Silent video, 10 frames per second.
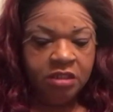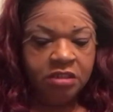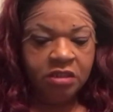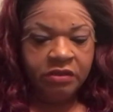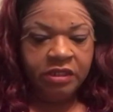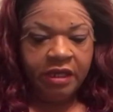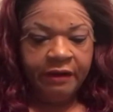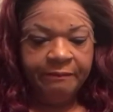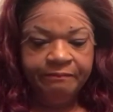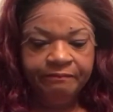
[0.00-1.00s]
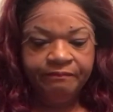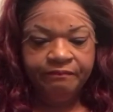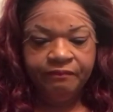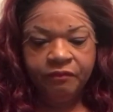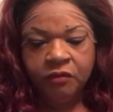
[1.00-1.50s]
So, yeah.
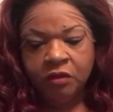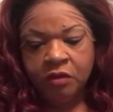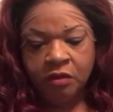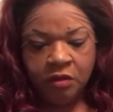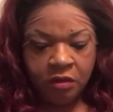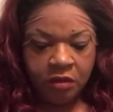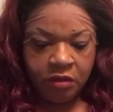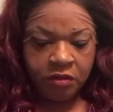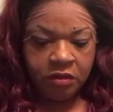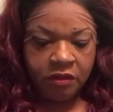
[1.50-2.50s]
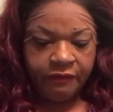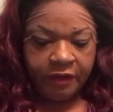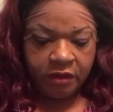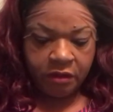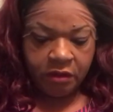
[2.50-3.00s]
Let's see if I
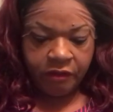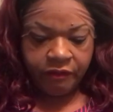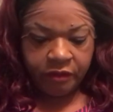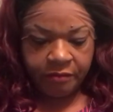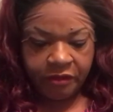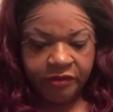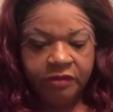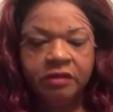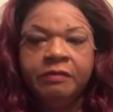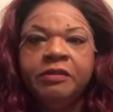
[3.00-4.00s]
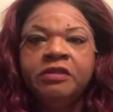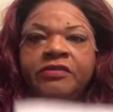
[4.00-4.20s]
can cover up my stuff. But